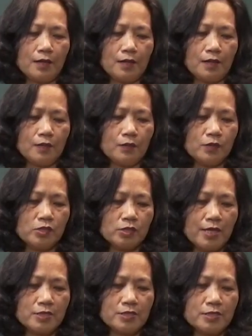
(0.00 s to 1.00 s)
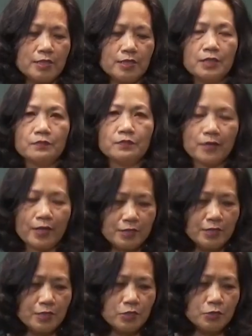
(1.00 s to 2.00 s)
Language Testing in
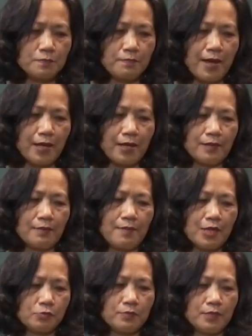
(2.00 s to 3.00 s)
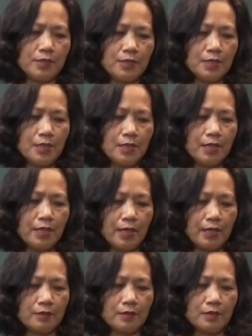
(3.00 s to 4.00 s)
Practice by Bachman,
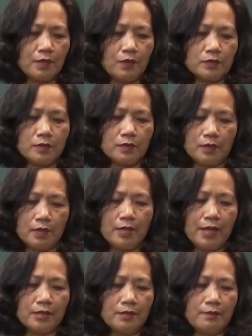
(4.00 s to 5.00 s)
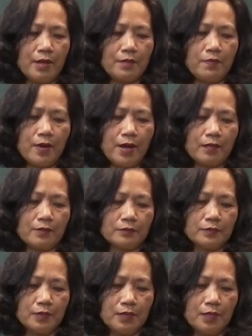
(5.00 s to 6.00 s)
and another by Brown,
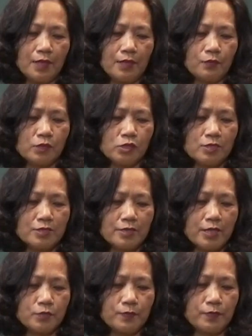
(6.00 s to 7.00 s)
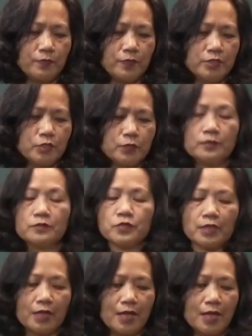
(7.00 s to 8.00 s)
Language Assessment Principles
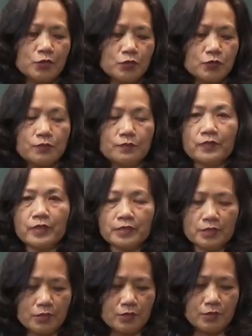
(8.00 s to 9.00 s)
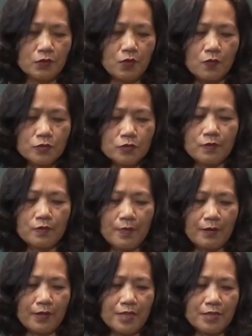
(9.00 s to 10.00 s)
and Classroom Practices, also
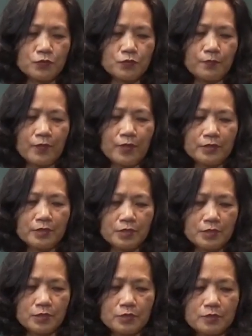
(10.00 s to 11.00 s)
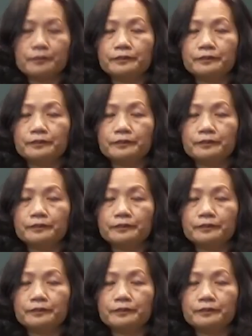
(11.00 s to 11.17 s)
about classroom practices.